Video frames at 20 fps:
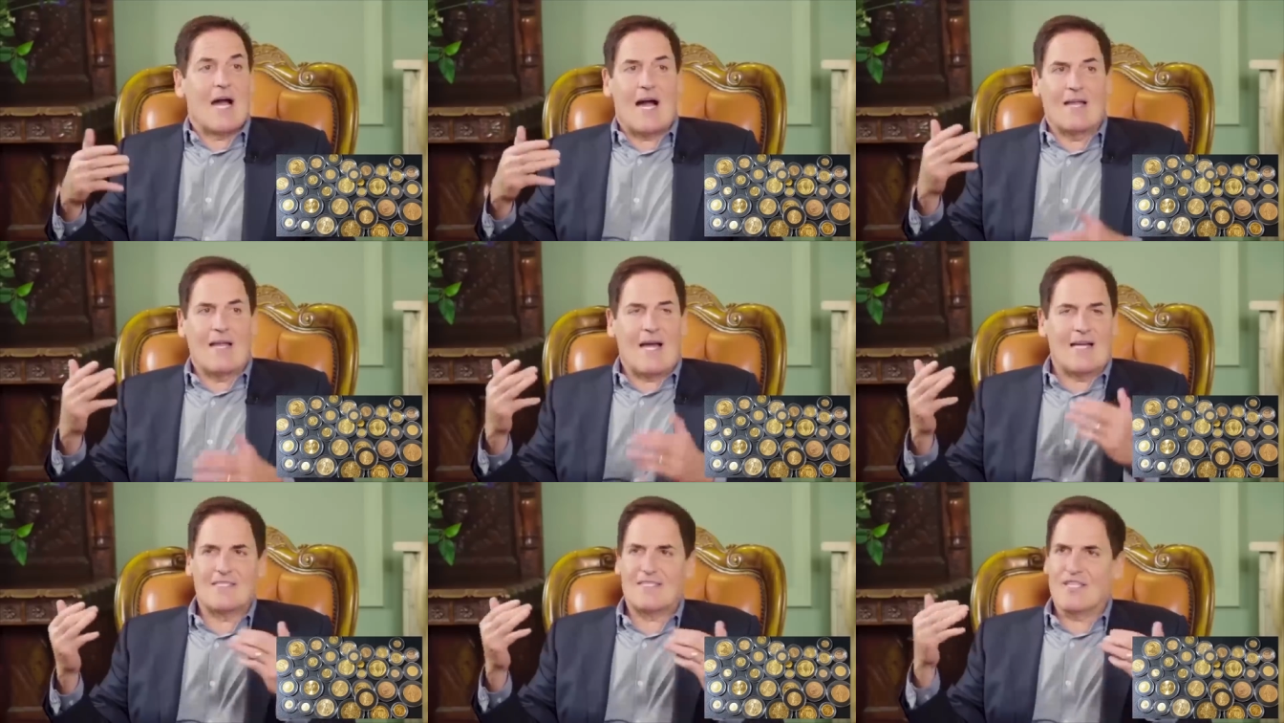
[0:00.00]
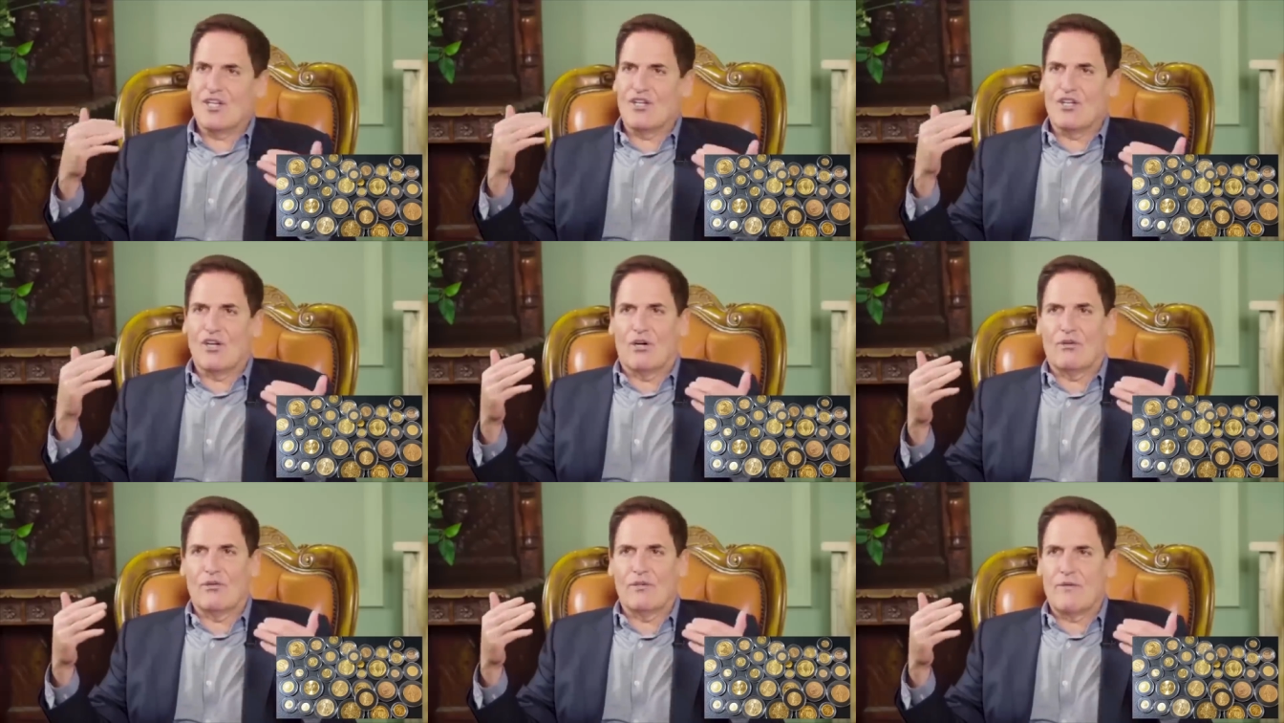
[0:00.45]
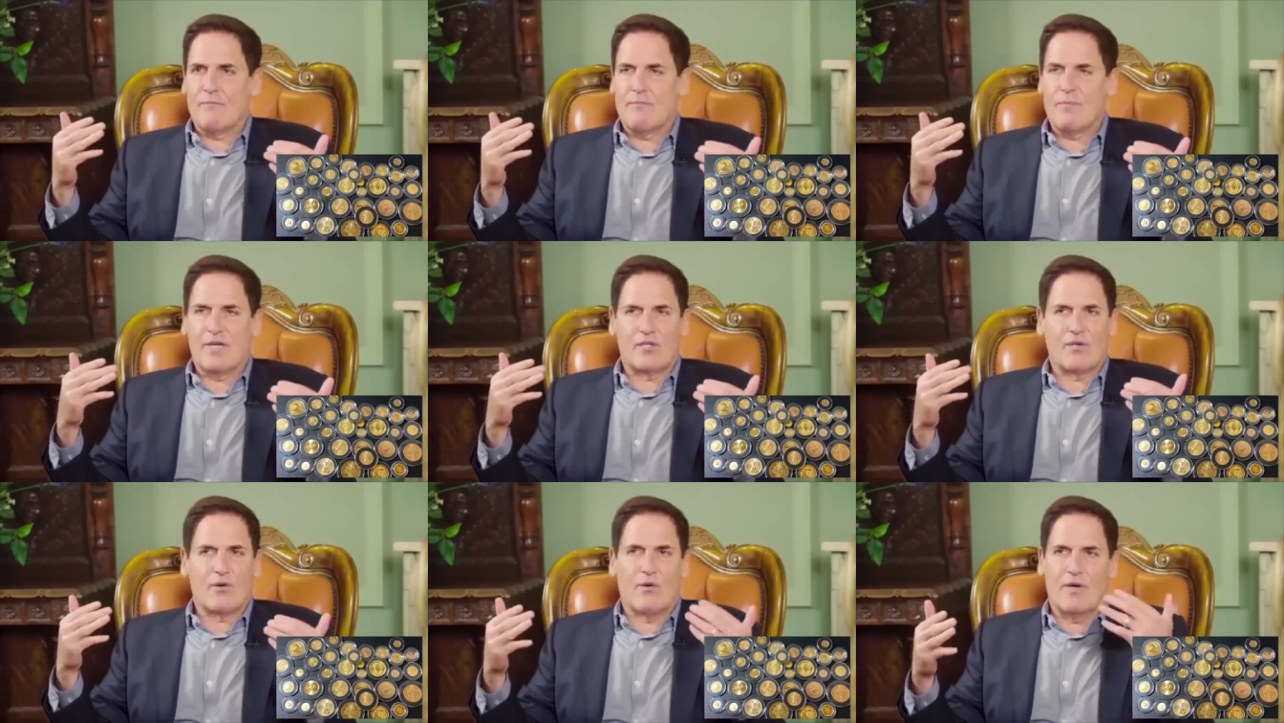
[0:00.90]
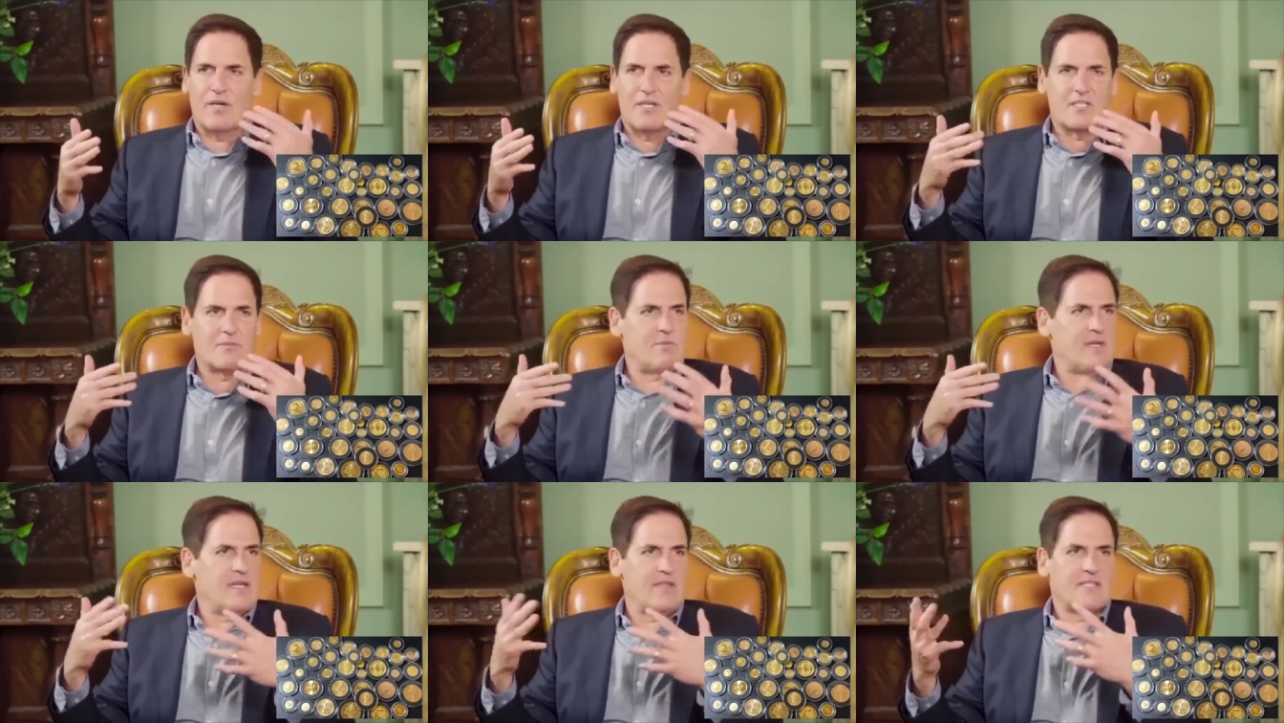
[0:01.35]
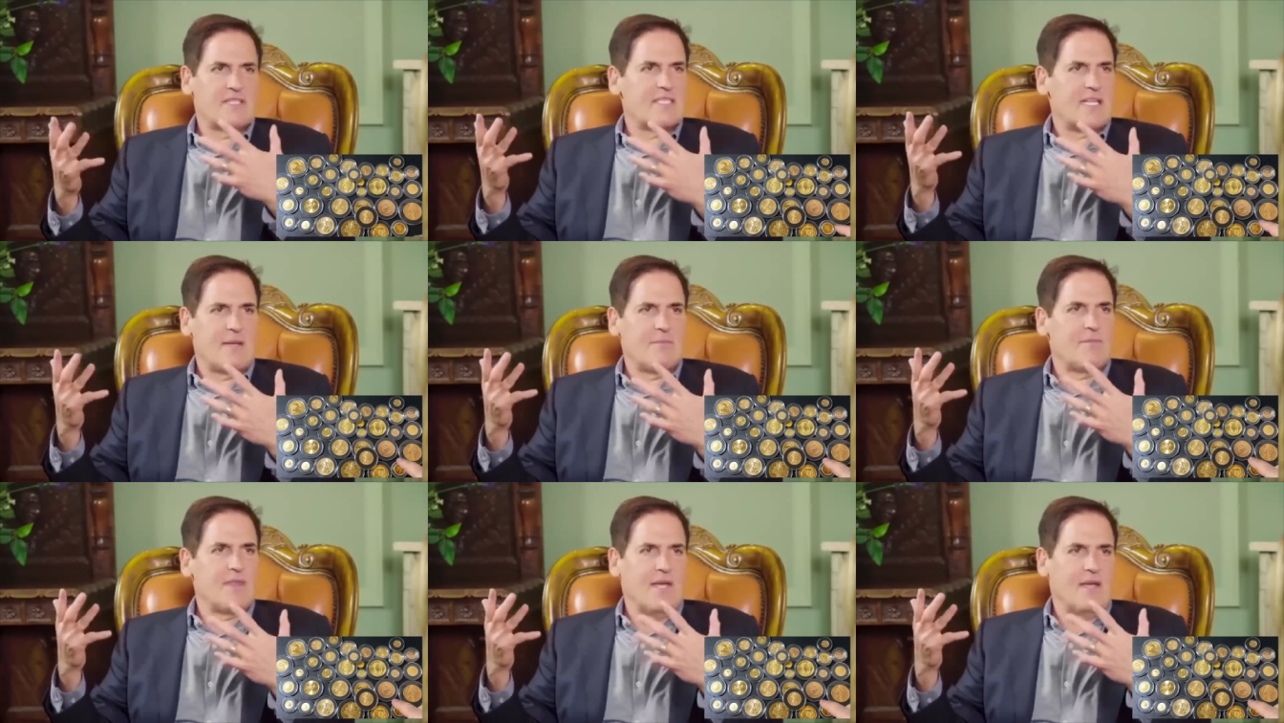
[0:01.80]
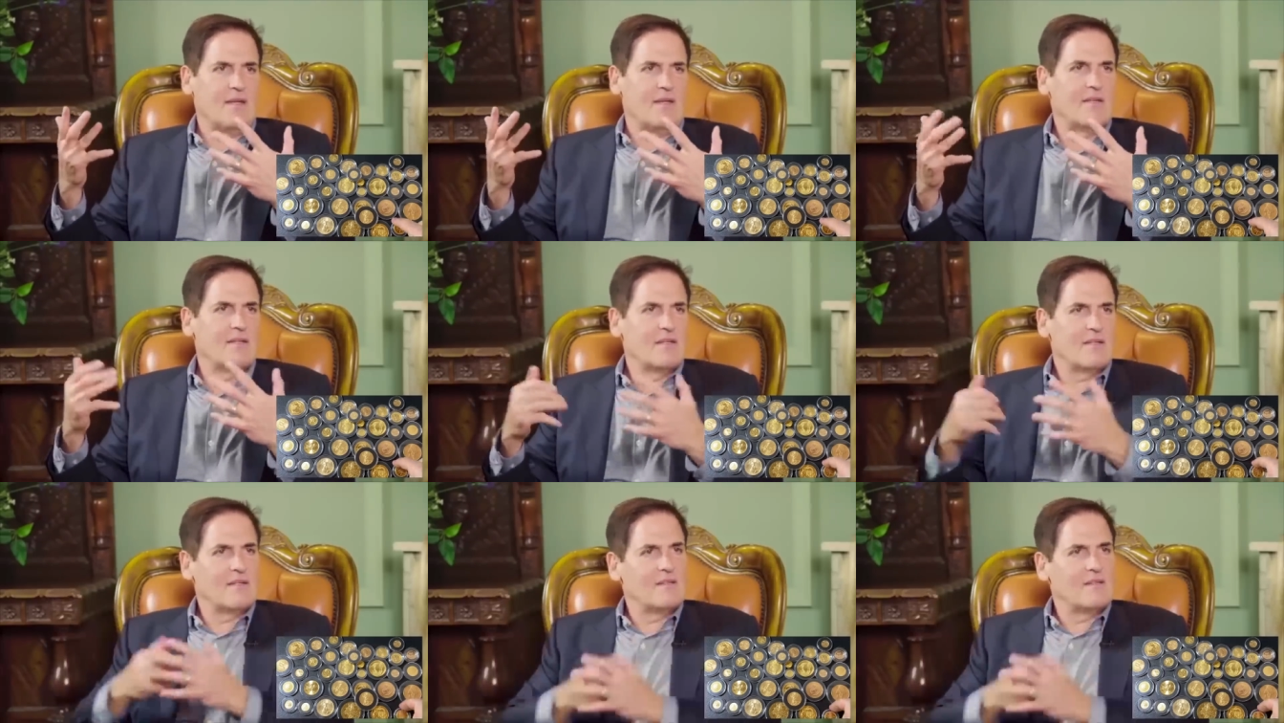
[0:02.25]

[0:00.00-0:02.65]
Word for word: I, I see gold and Bitcoin as being the same thing.